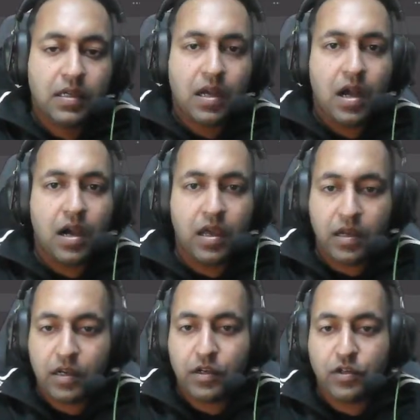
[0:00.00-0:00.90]
car
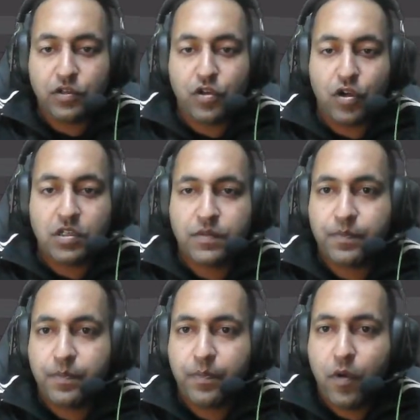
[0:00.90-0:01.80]
dot
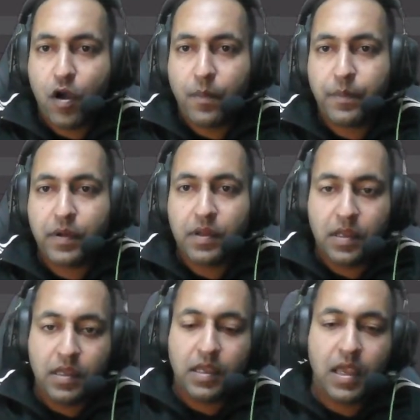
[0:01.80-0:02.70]
pop,
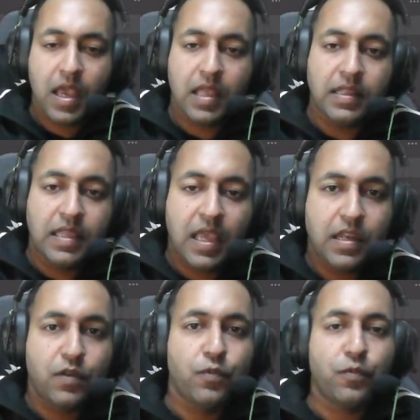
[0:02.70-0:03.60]
and
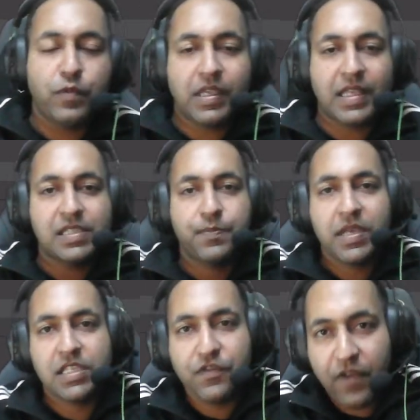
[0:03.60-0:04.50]
then we can
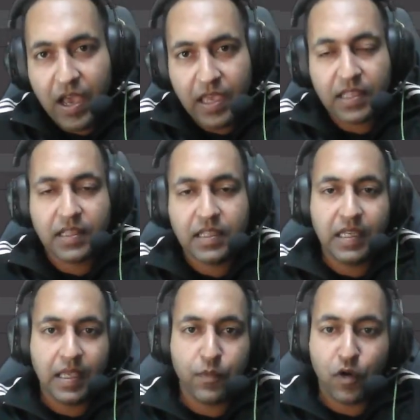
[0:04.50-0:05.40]
specify the
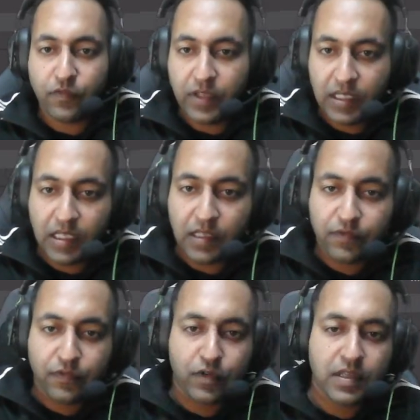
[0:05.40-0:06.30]
name of the key,
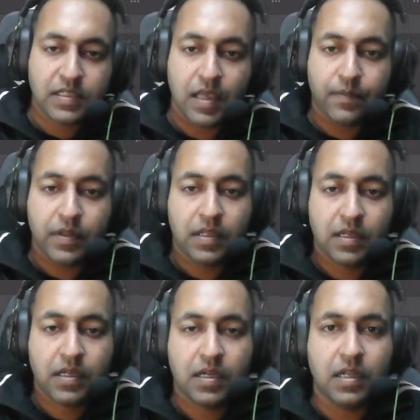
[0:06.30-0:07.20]
for example,
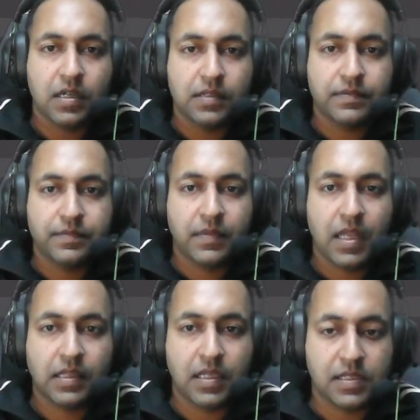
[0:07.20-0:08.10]
color,
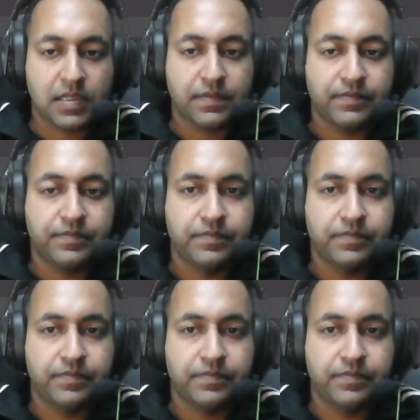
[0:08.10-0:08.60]
like this.